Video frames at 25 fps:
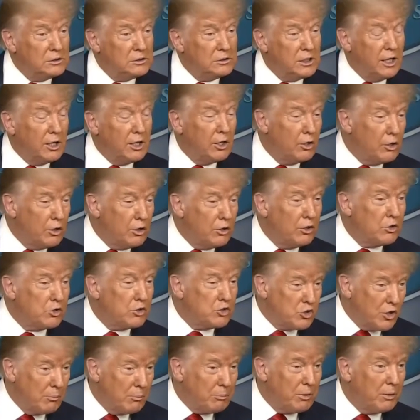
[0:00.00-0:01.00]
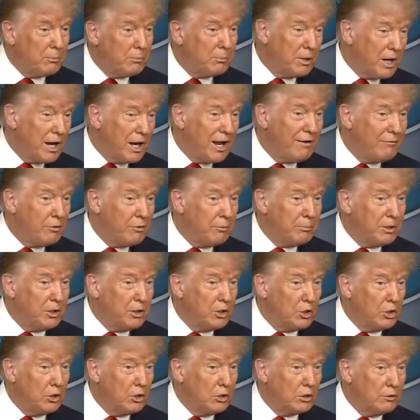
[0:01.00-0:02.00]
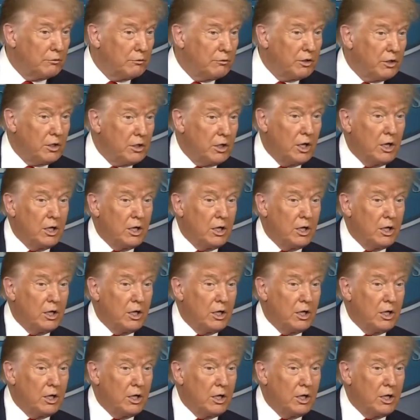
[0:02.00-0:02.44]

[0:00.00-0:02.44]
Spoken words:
I heard there's something, but I haven't been told of it yet.